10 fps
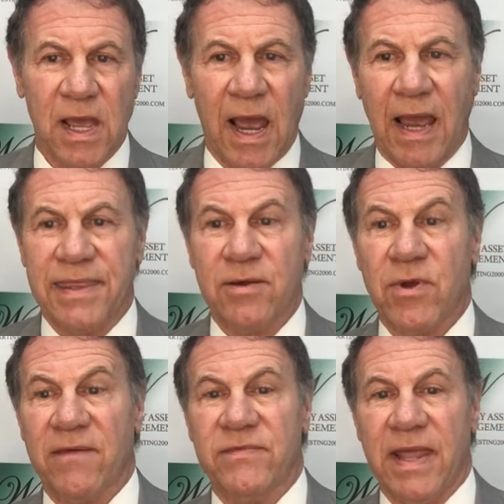I think
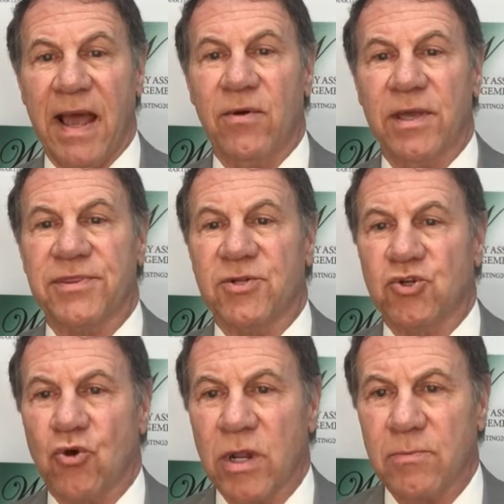we have now hit the
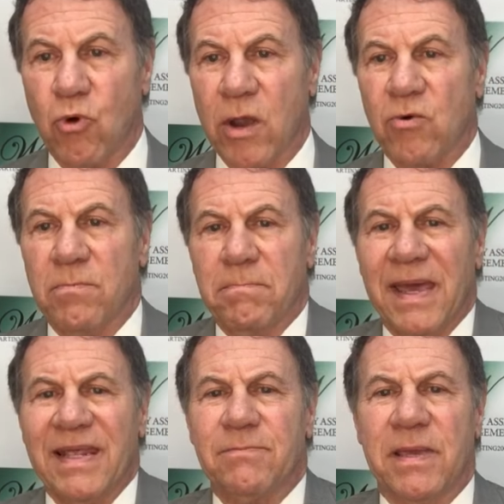turning point where
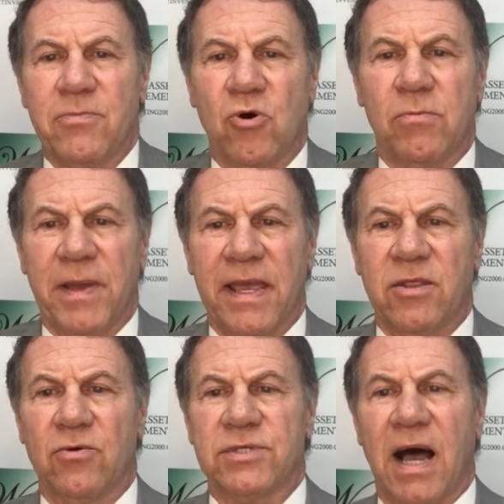many people pay
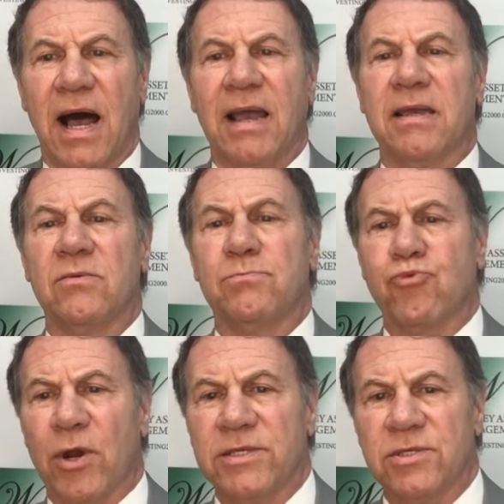those high
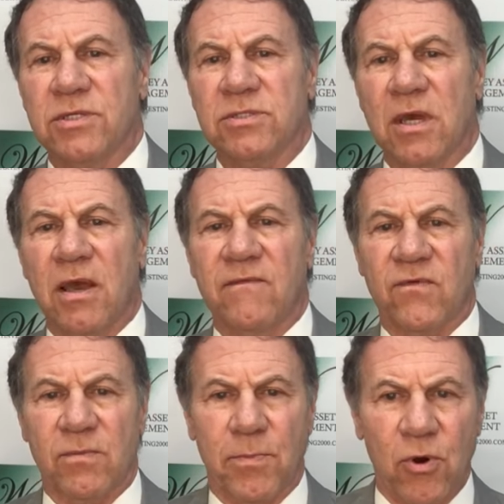prices
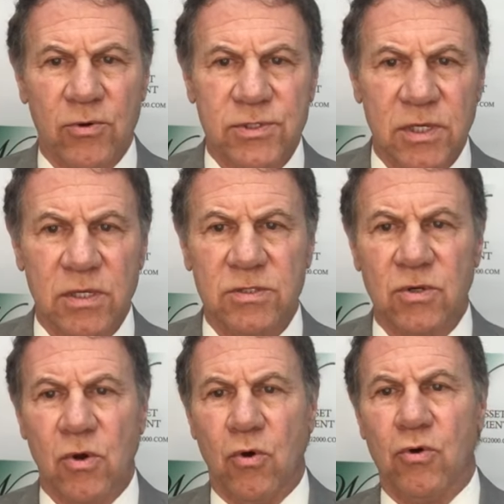for purses
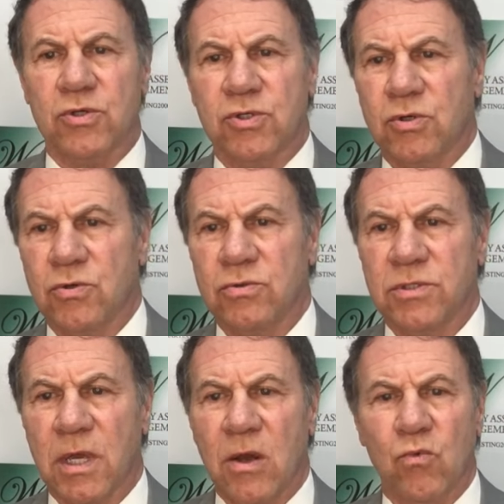or
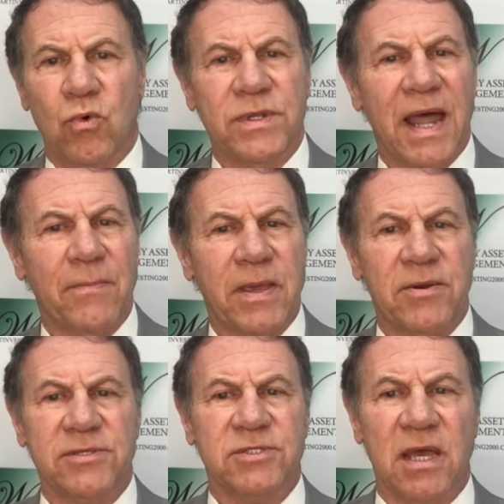shoes will not be
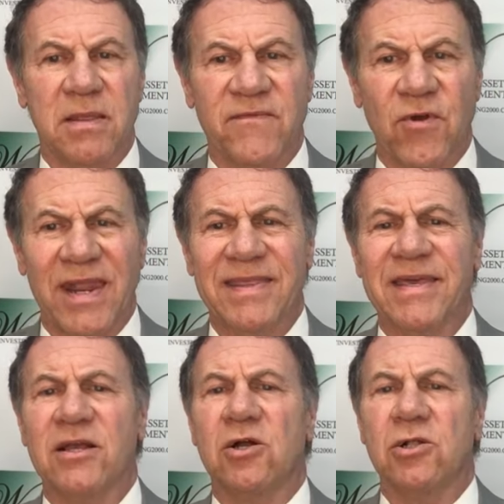able to sell them for
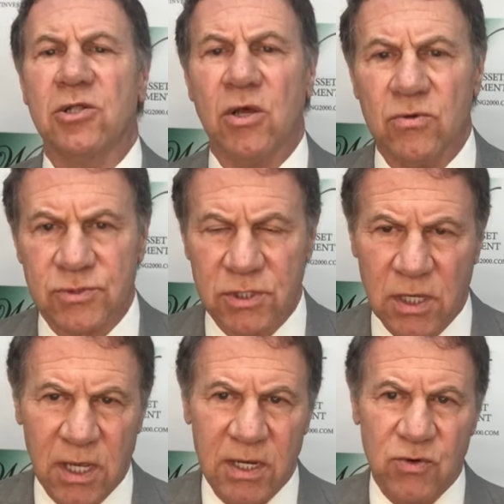anything close
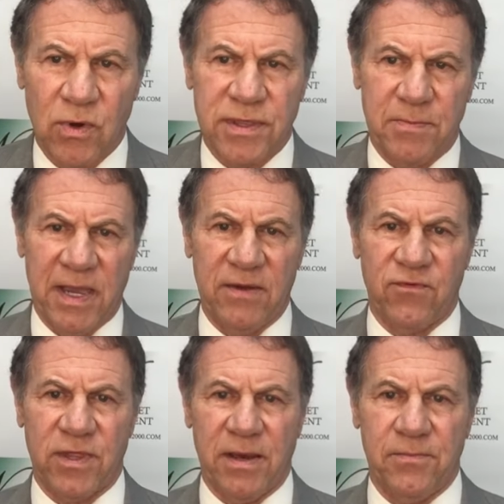to what they paid
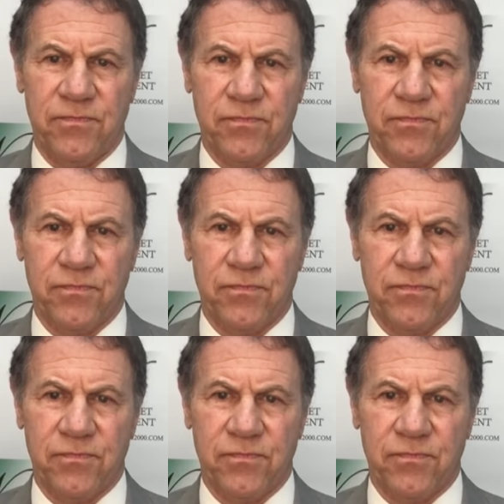for them.